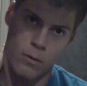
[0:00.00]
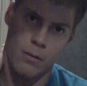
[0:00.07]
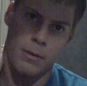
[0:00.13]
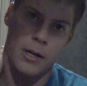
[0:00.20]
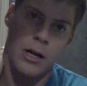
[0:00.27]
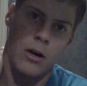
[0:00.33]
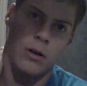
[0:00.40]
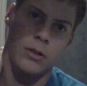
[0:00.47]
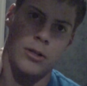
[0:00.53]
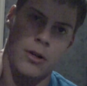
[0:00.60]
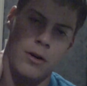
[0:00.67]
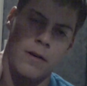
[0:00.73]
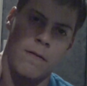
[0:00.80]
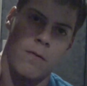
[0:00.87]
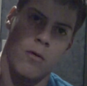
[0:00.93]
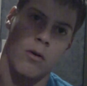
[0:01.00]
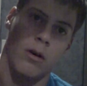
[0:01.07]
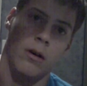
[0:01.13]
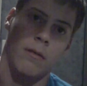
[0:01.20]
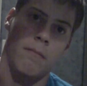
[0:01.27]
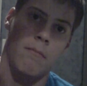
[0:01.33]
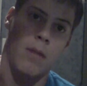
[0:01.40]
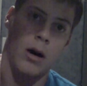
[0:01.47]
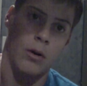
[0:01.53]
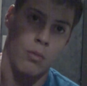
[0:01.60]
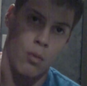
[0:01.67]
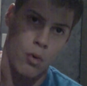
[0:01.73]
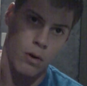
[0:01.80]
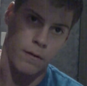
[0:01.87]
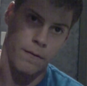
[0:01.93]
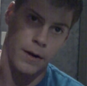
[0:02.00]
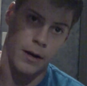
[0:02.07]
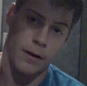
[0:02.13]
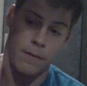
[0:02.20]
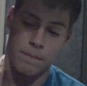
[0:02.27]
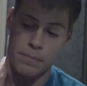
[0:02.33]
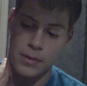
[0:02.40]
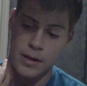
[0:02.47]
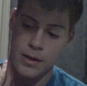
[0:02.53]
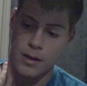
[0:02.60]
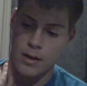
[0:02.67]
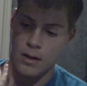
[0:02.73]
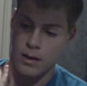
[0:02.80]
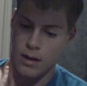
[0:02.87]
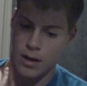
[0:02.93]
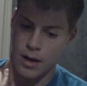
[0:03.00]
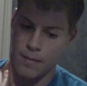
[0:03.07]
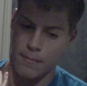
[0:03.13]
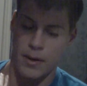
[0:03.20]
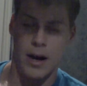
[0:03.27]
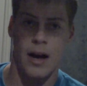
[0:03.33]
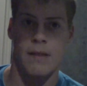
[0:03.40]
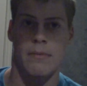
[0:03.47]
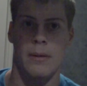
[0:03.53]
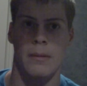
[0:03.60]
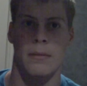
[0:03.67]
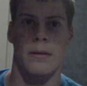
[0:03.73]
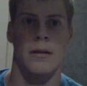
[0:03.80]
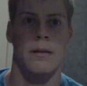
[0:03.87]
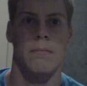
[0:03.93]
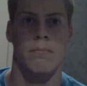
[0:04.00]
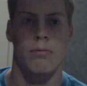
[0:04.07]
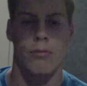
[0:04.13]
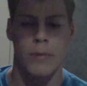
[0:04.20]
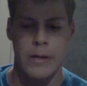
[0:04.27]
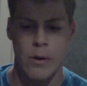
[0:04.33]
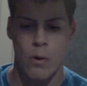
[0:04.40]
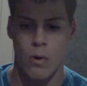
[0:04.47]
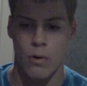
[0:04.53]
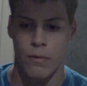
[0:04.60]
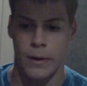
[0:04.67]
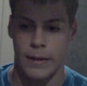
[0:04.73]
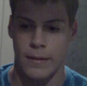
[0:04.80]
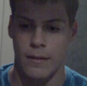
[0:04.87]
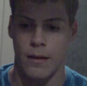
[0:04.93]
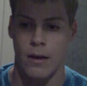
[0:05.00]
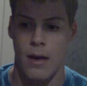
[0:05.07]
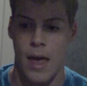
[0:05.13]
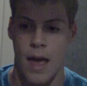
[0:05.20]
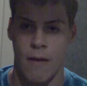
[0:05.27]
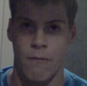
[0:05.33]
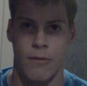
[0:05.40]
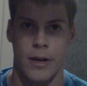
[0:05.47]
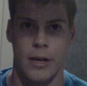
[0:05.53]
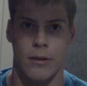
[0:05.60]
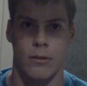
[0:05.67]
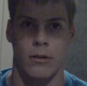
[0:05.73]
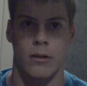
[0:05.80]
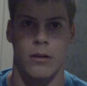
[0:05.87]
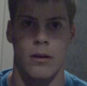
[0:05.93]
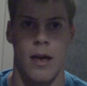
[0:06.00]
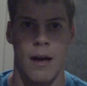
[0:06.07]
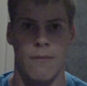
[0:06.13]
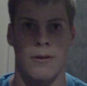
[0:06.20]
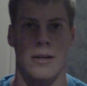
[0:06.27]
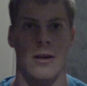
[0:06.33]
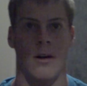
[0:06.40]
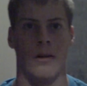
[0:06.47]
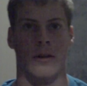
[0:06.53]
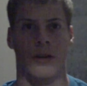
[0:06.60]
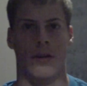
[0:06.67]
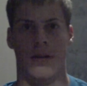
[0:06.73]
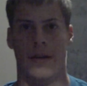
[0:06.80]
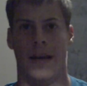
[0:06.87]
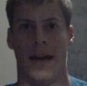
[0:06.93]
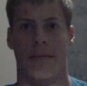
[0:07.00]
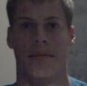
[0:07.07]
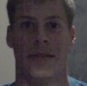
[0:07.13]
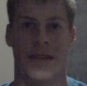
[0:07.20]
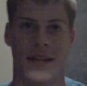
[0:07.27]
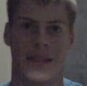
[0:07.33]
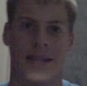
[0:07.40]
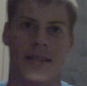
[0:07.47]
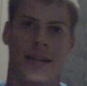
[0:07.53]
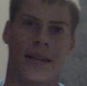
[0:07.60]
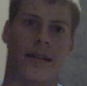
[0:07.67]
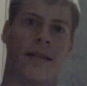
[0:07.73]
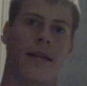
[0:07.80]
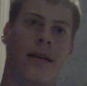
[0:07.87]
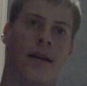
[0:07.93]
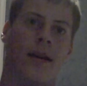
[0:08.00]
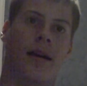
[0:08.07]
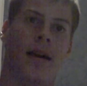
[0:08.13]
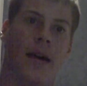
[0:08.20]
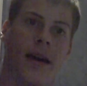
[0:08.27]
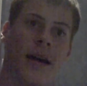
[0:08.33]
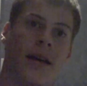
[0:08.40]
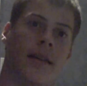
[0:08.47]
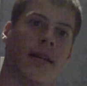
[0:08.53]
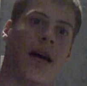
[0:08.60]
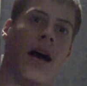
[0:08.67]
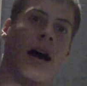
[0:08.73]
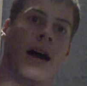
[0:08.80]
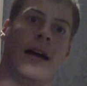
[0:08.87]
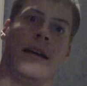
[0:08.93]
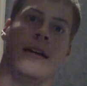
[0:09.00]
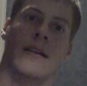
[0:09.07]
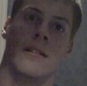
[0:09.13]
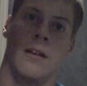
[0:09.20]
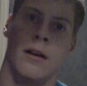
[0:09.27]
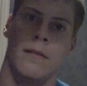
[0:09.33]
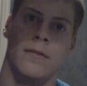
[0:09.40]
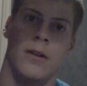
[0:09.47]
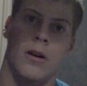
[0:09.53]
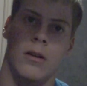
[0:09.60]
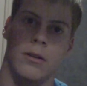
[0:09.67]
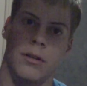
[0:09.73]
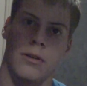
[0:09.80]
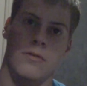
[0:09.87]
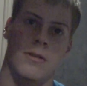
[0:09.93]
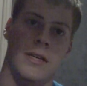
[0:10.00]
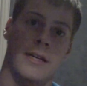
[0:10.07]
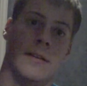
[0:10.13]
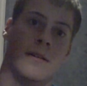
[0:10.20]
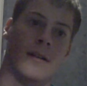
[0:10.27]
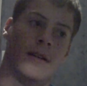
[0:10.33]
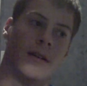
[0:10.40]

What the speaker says: 4, but Call of Duty 4 Modern Warfare. I've been pre-ordering every Call of Duty game since then, and I love Call of Duty.